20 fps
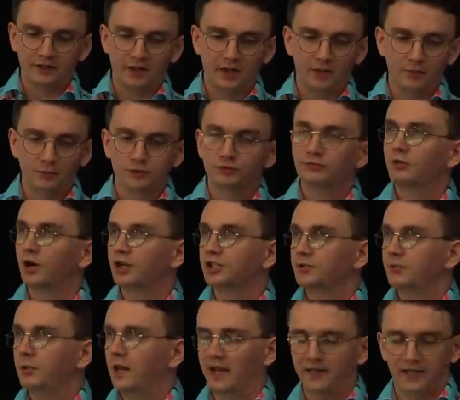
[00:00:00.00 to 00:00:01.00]
though, was
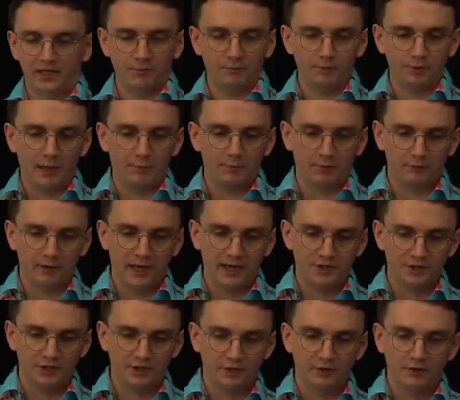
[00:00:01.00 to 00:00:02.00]
rushed planning and
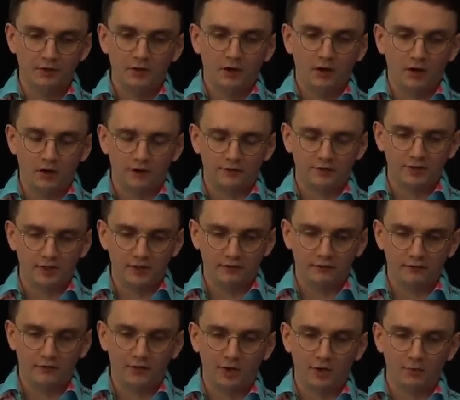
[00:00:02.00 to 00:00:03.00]
preparation, often in
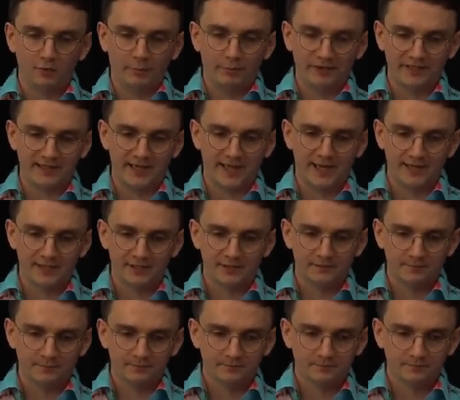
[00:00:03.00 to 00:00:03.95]
follow-up attacks.